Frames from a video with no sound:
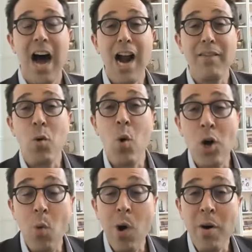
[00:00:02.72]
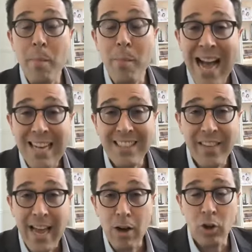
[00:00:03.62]
Hi, everyone. Welcome back to
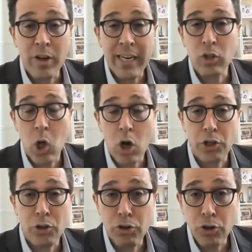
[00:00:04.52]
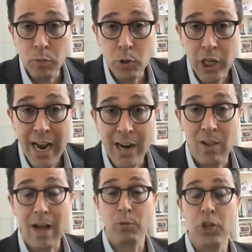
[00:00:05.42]
the Elder Needs Law YouTube channel.
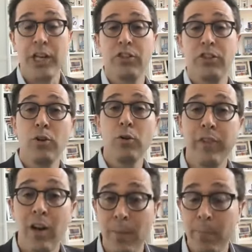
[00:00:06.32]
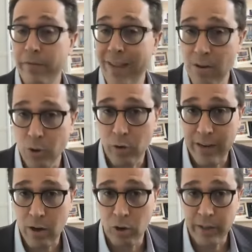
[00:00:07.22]
I'm Jason Neufeld. I'm the founder of
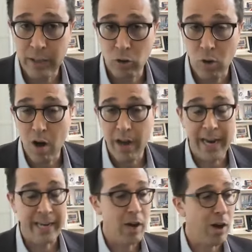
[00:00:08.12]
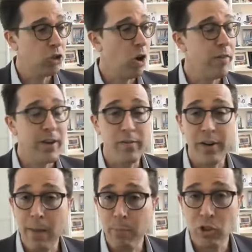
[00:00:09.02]
Elder Needs Law. And, you know, I start off
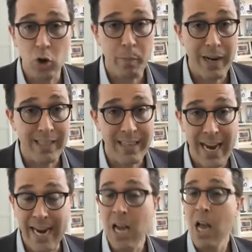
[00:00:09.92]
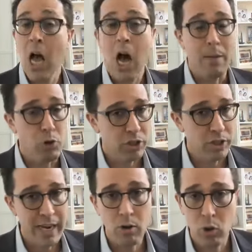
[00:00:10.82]
every episode by saying, I'm just an
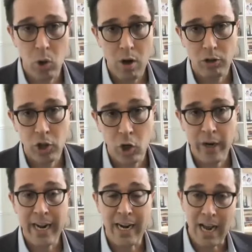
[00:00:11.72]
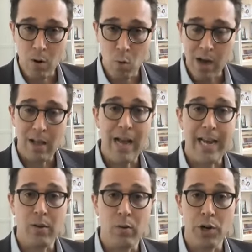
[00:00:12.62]
elder law attorney, and I, while
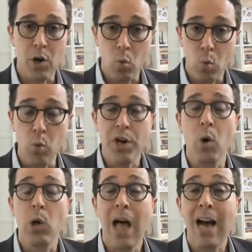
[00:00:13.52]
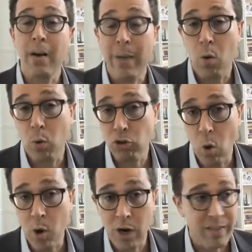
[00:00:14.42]
I, you know, we know a lot about what's
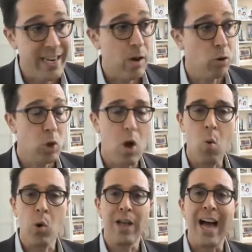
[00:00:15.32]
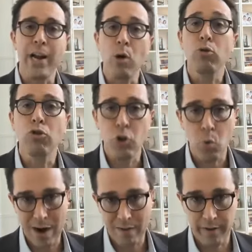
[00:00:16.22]
going on in the elder law world, I don't do
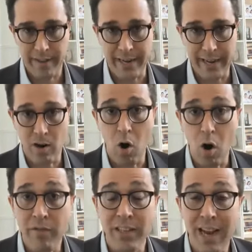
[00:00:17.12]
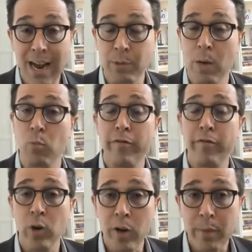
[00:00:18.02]
everything. And oftentimes, I'm
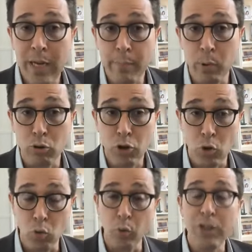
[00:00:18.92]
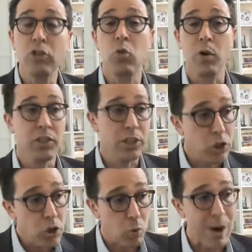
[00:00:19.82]
referring people to resources
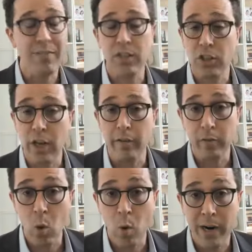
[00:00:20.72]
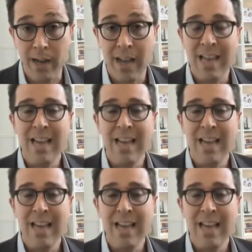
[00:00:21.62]
throughout the state of Florida